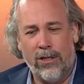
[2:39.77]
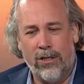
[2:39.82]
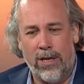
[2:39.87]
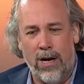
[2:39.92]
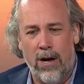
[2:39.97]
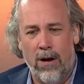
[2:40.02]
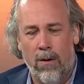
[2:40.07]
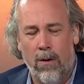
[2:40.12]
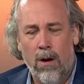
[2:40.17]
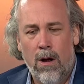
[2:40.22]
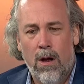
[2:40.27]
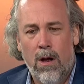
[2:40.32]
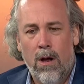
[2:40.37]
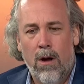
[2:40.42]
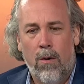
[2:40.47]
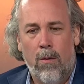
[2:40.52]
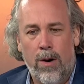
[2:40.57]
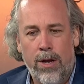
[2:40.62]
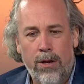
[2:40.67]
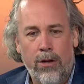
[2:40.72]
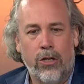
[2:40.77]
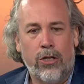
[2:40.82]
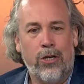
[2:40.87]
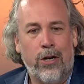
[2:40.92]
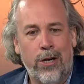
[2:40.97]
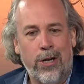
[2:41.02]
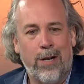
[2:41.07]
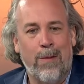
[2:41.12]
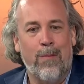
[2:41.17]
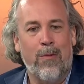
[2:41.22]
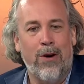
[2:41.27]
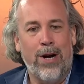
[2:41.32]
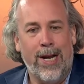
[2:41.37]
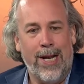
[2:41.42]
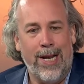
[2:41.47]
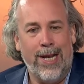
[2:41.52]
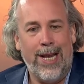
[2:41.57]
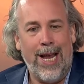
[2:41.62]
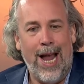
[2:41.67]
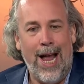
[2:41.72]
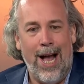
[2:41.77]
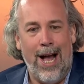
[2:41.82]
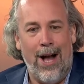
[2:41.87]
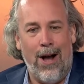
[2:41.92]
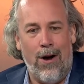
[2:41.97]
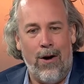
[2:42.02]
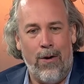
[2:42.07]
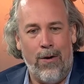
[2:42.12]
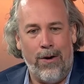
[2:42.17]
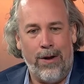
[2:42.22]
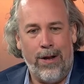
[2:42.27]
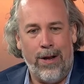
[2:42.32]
So when you start to break it down,